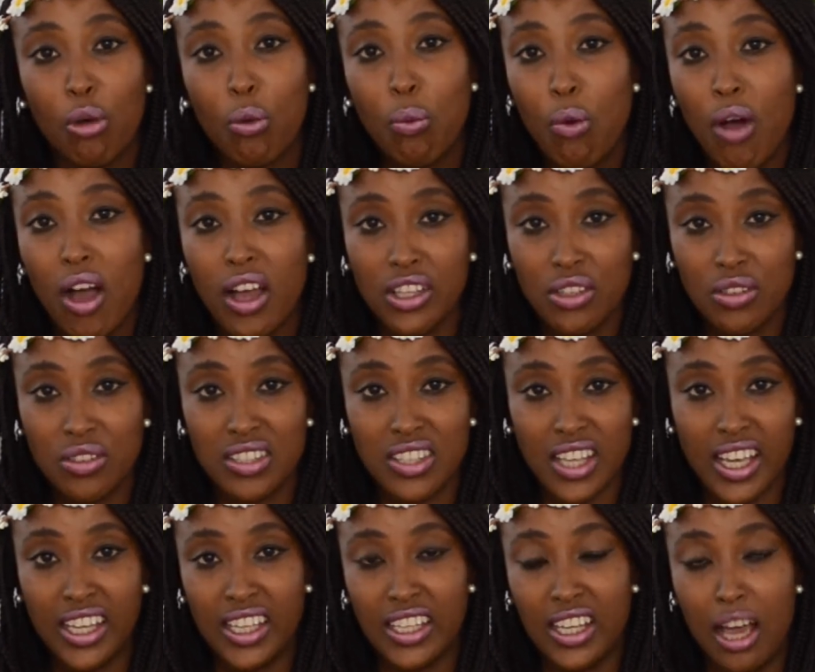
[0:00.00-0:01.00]
What are you
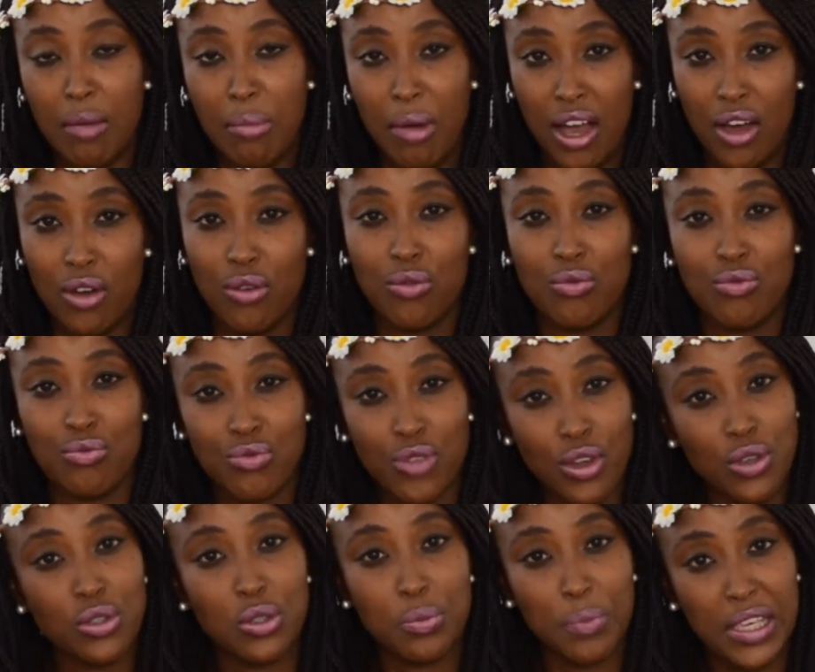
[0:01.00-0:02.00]
saying about
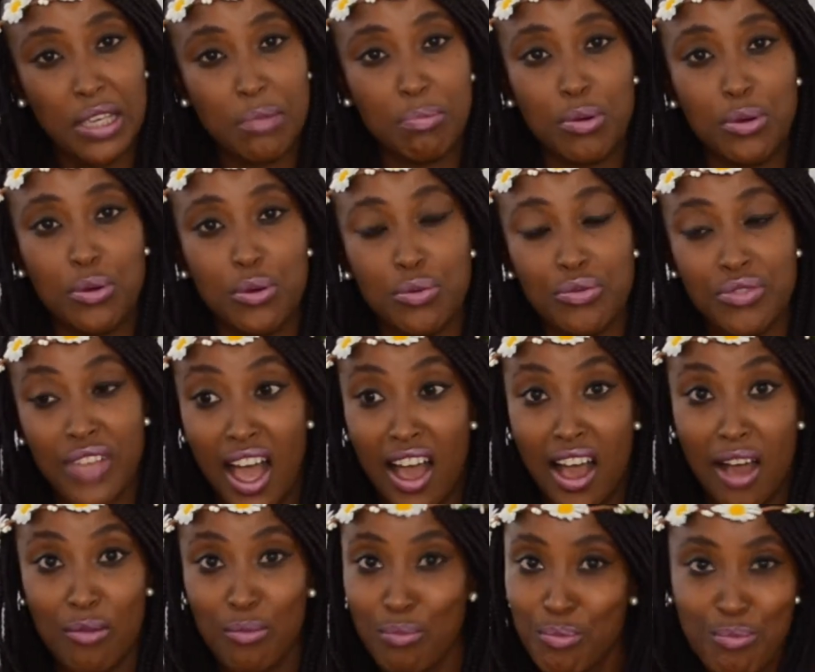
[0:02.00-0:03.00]
those people
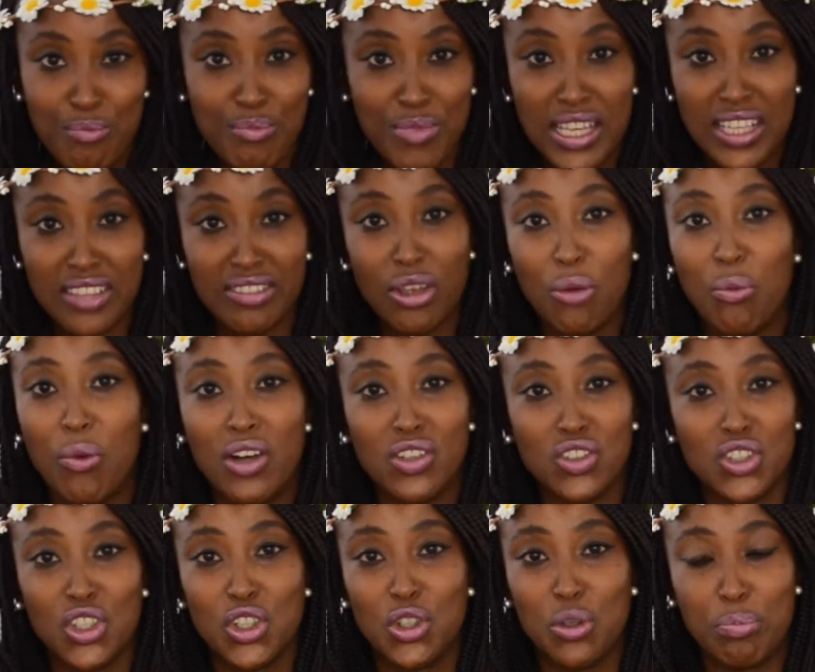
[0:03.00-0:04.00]
that mean the
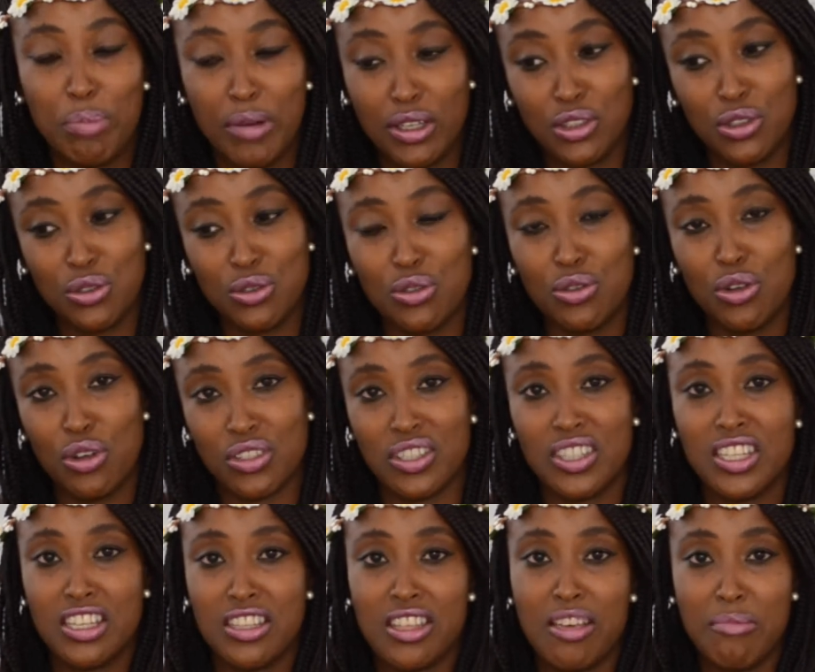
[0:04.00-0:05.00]
world to you, but you do not
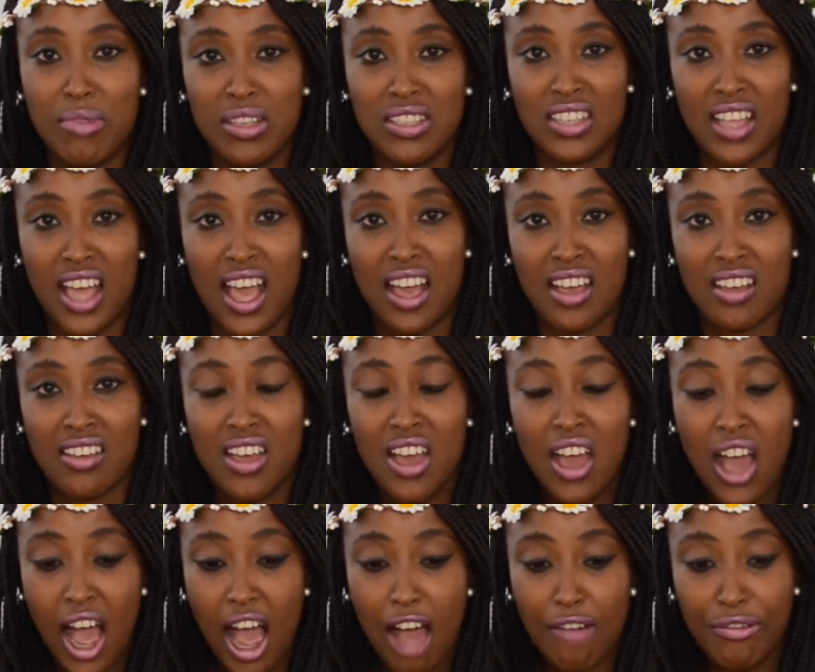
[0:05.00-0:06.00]
see them as that?
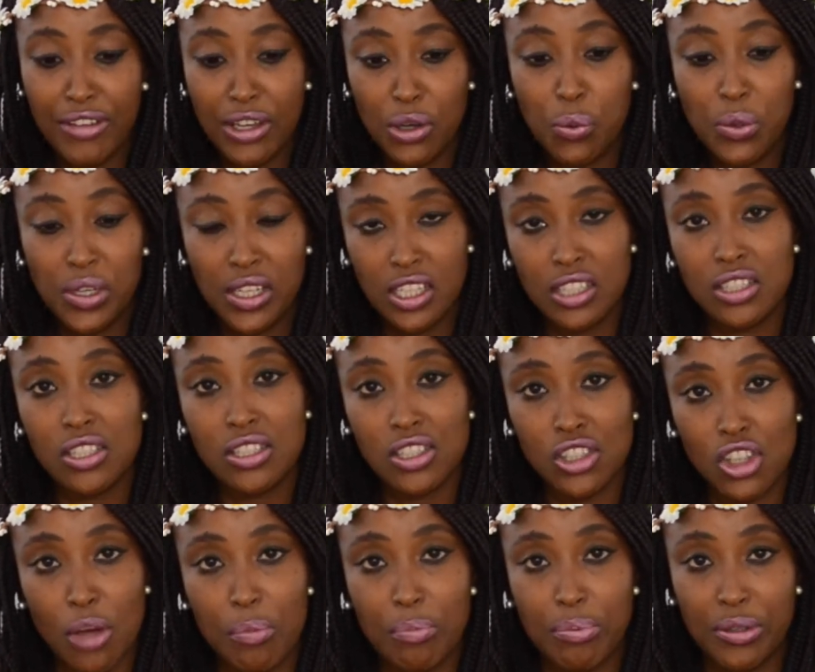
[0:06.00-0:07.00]
I think we need to
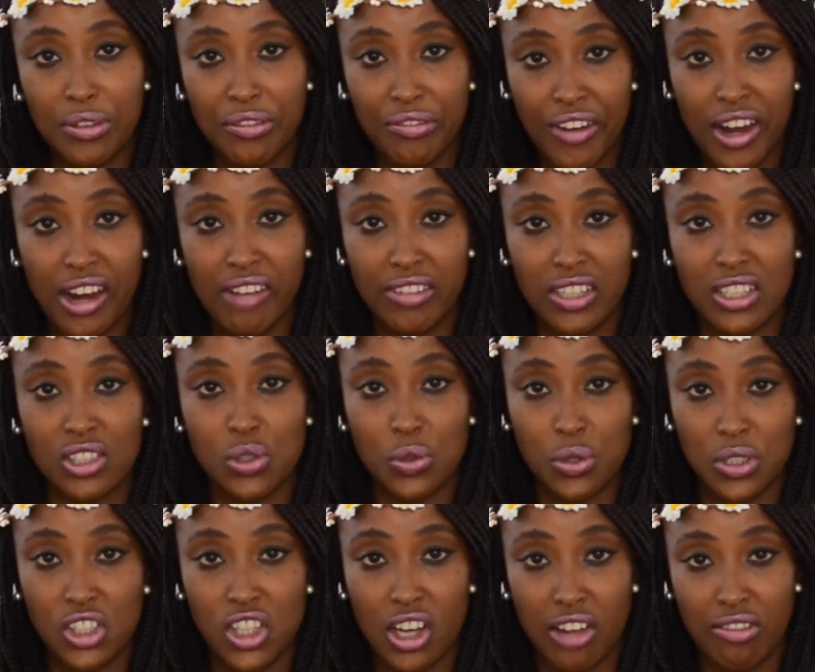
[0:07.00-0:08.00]
stop referring to
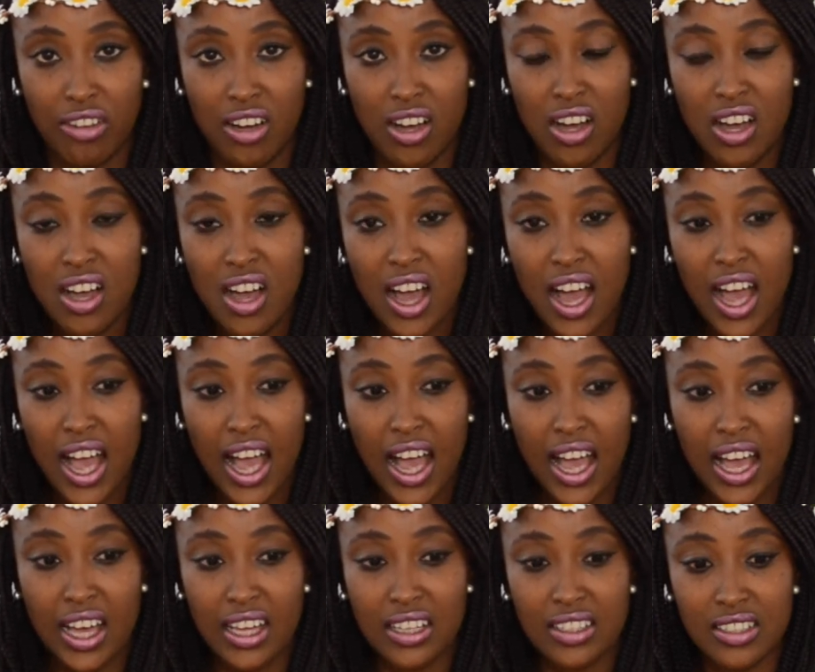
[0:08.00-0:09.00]
each other
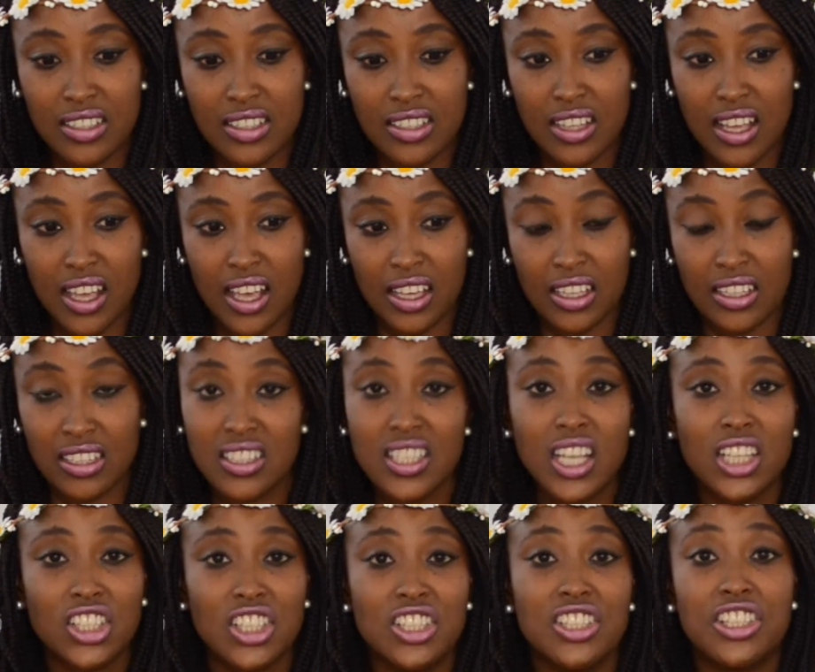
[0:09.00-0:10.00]
as in
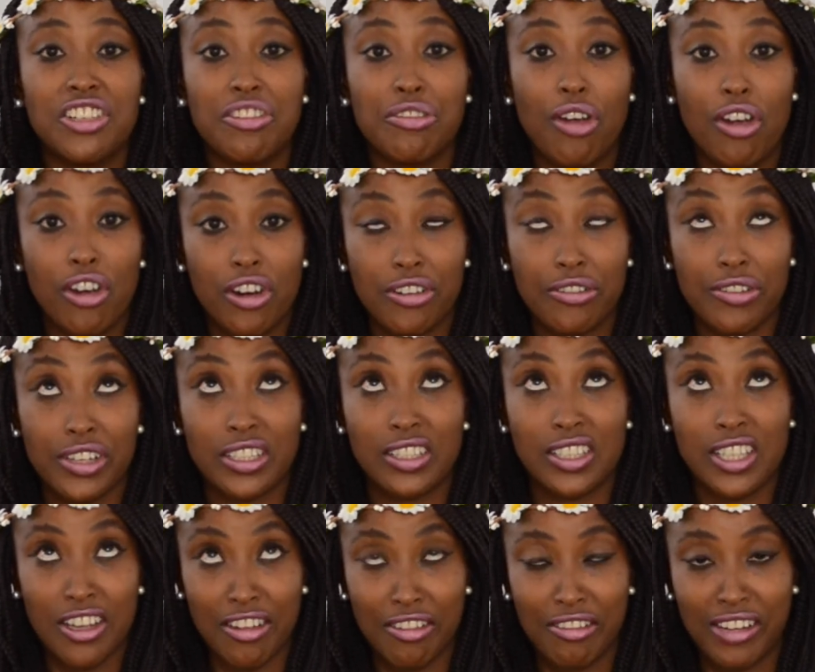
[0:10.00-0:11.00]
such a
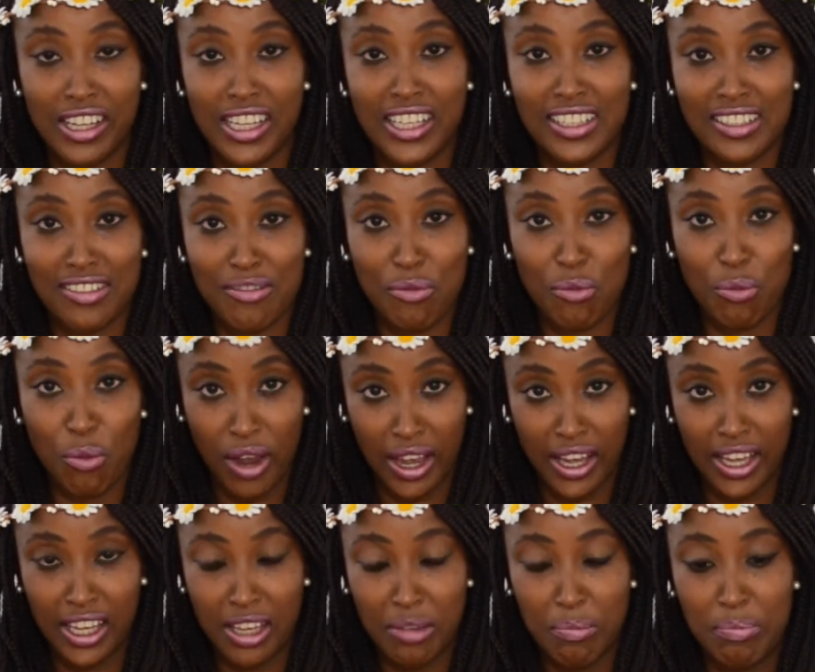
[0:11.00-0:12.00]
derogatory
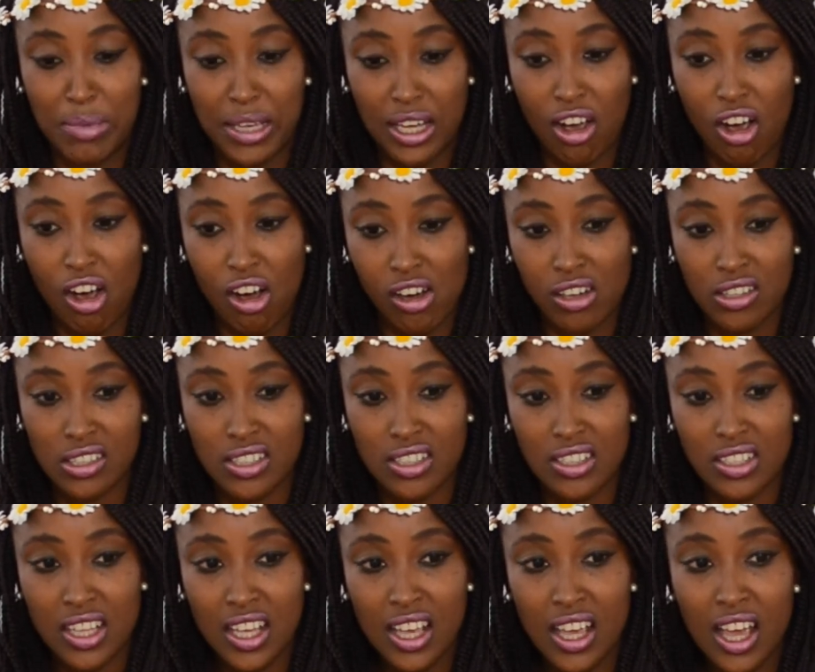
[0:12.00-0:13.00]
way, because